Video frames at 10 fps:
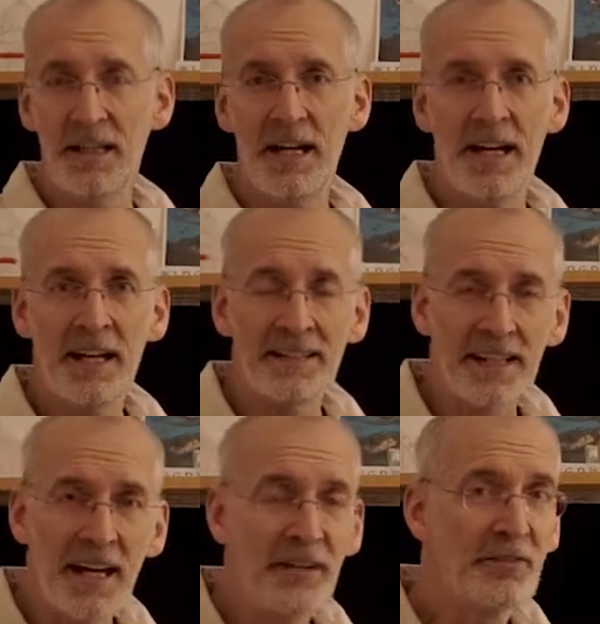And
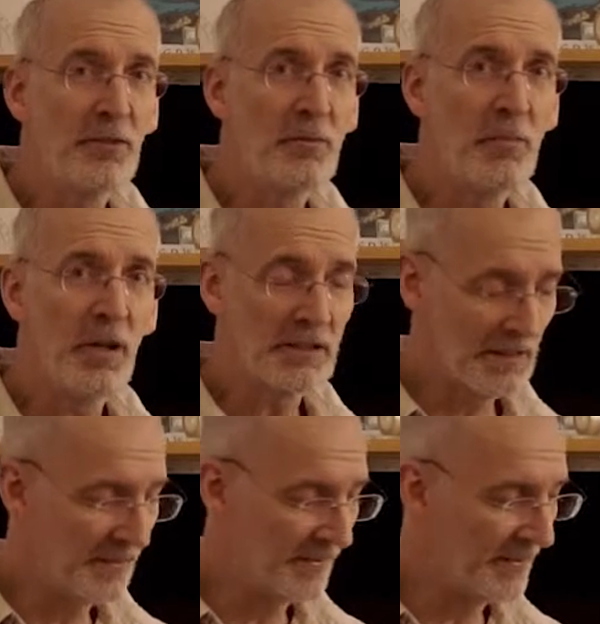I have two
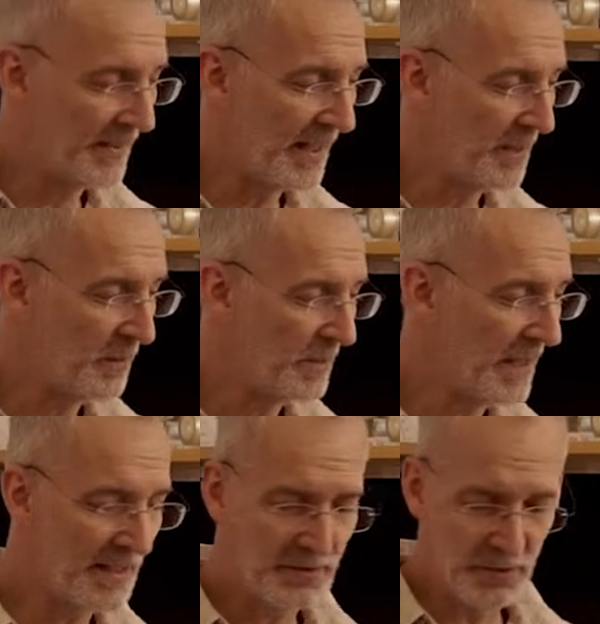models I would
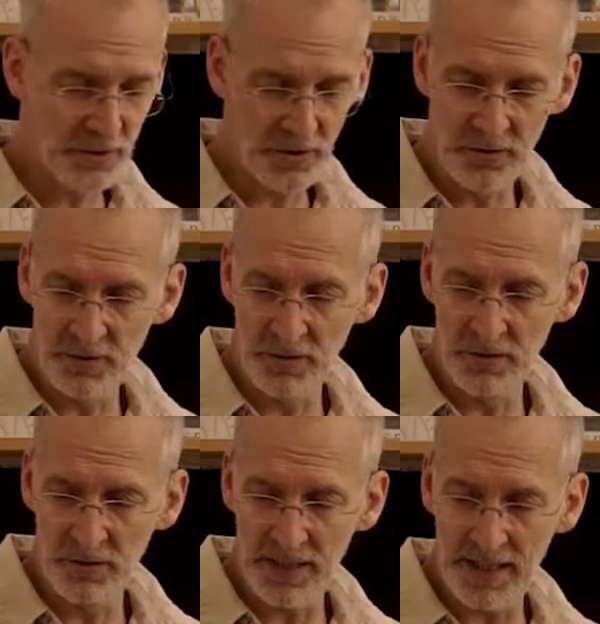like to show
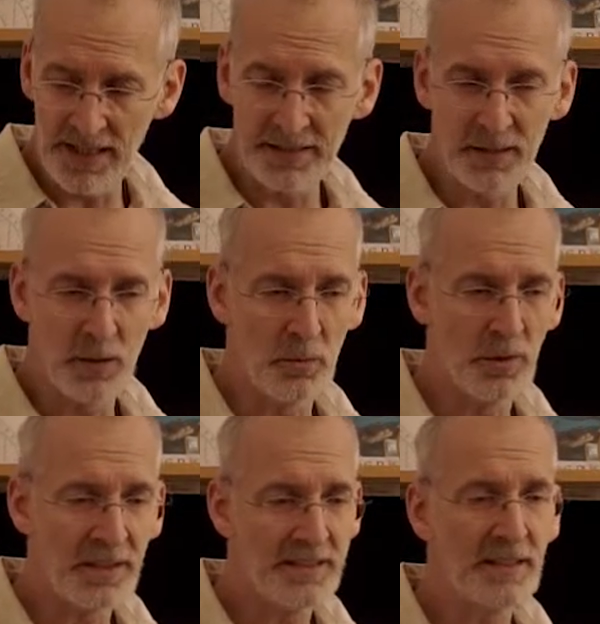you, and
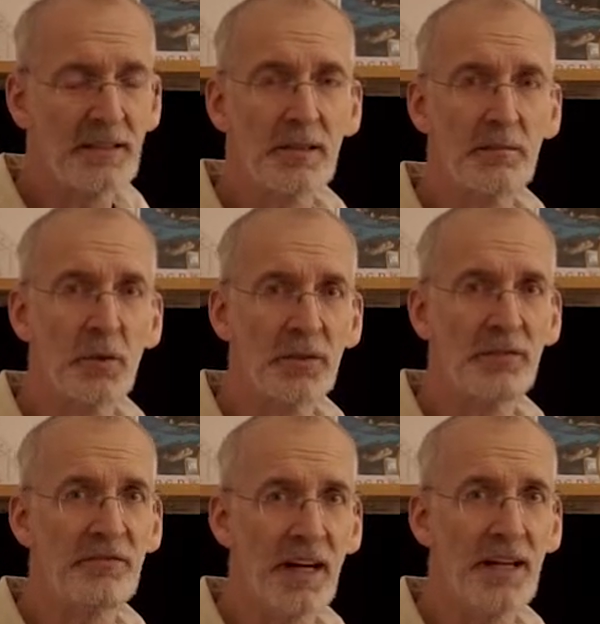what I did
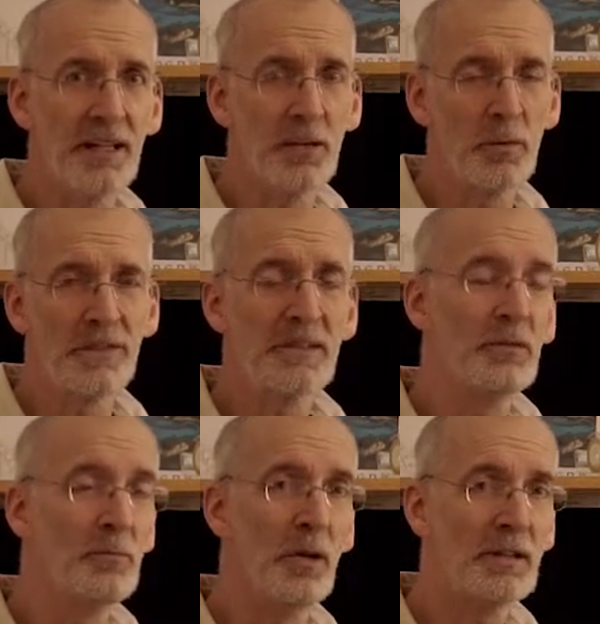modify with the
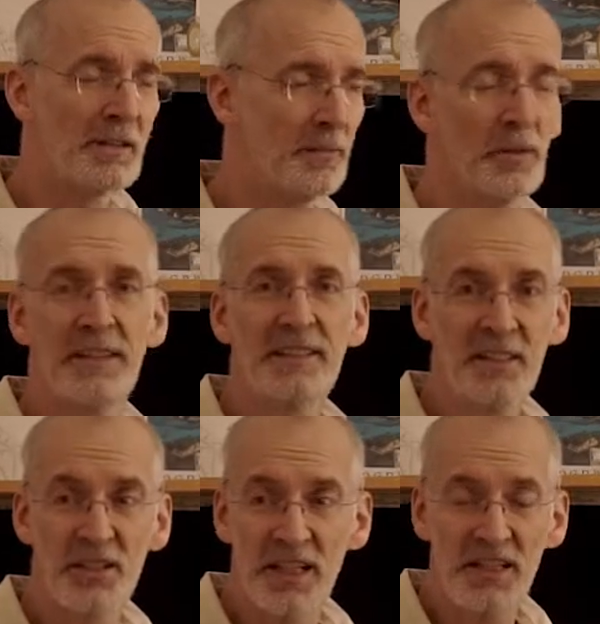two models, what I
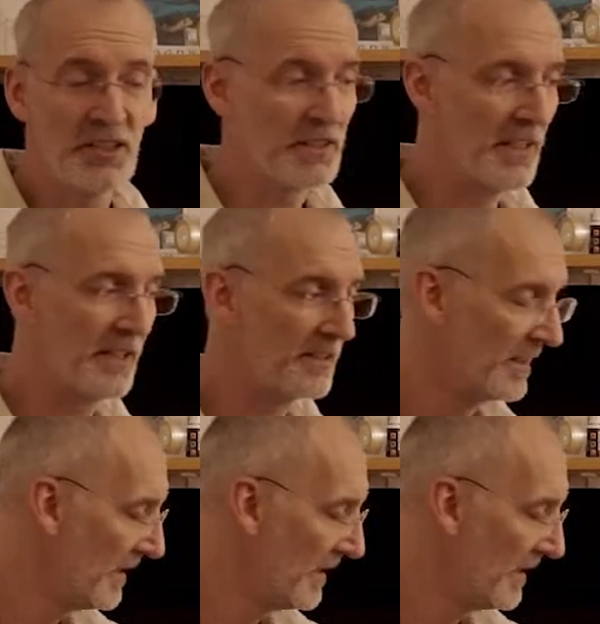did change there.